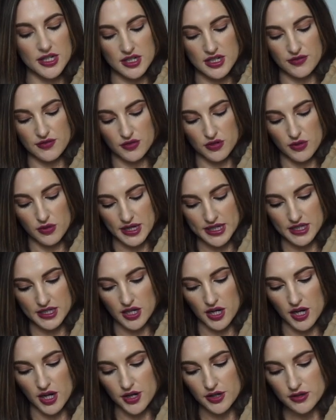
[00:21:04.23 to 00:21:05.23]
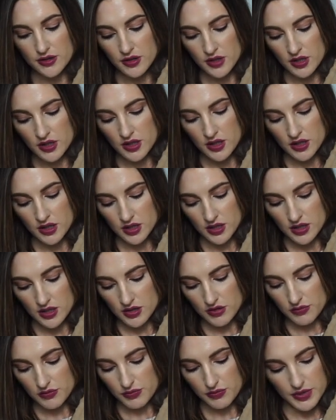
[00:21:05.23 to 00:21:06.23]
You never quite know.
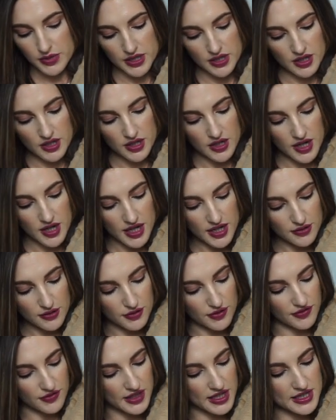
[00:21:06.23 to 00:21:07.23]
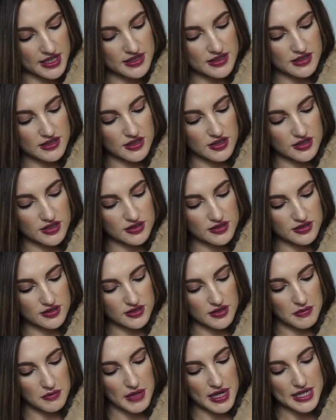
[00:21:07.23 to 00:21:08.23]
But the colour of this looks
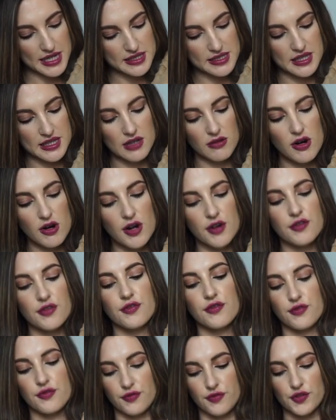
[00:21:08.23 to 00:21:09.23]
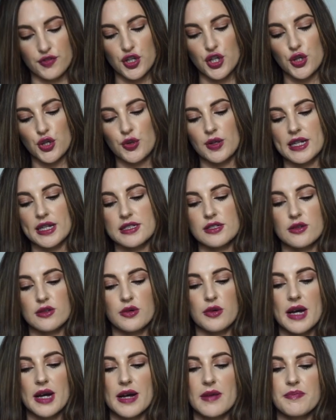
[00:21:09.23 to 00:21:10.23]
amazing. There are a few
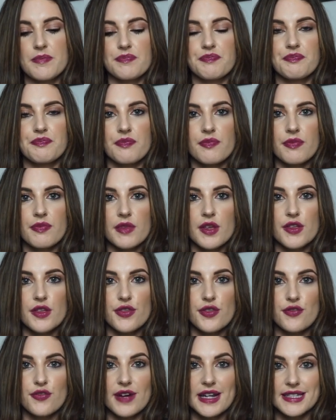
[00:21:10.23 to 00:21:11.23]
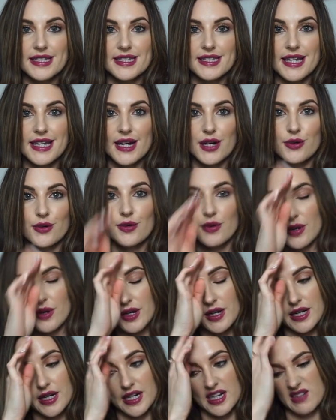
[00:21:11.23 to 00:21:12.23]
little threads out,
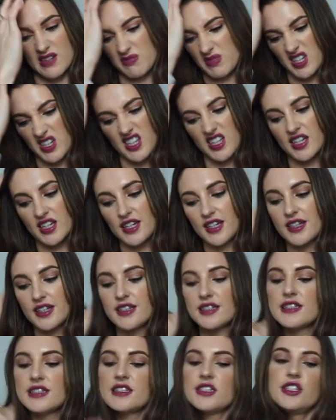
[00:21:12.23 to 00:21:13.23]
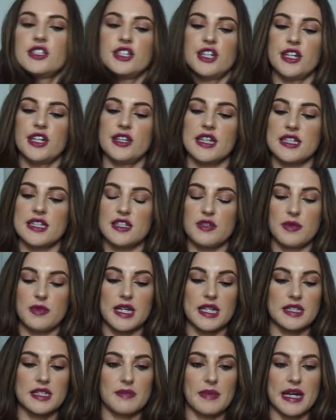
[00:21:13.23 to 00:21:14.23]
but, you know, that's to be
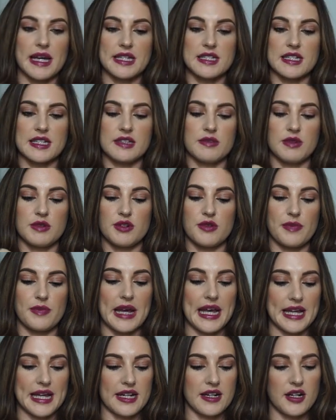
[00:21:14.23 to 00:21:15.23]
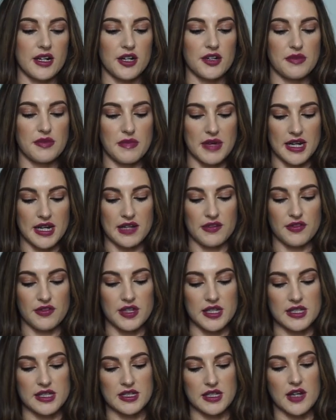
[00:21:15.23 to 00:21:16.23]
expected. We're not paying a load of money for
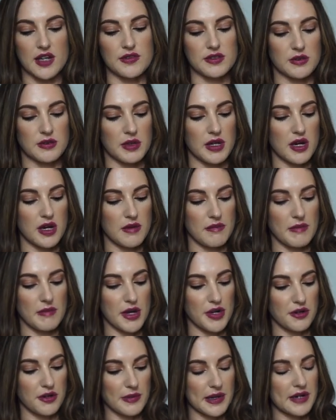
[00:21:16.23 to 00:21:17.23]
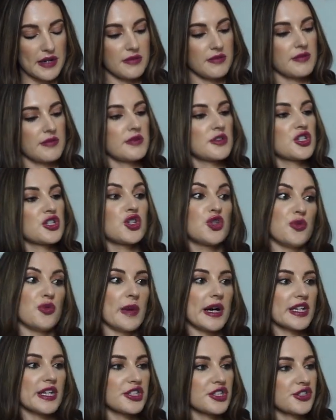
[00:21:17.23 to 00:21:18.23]
this stuff, so we can't moan about too
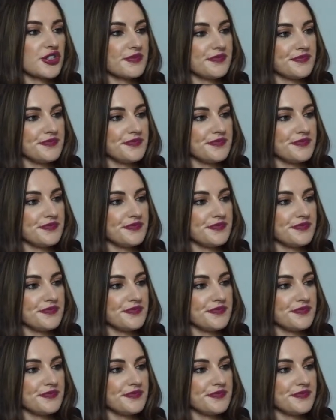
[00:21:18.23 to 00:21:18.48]
much.